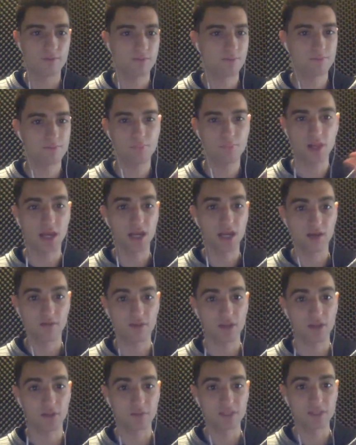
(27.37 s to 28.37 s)
plenty of other
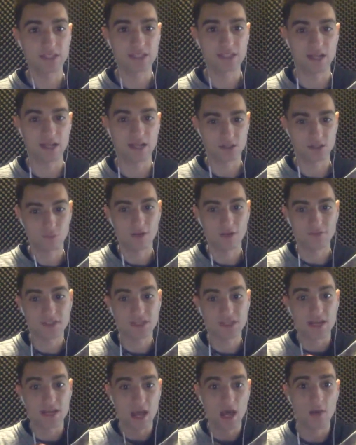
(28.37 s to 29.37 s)
mistakes. The refs didn't
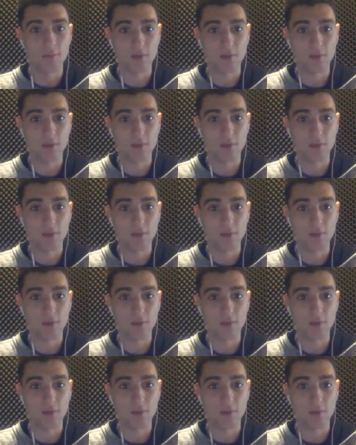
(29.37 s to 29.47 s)
help it.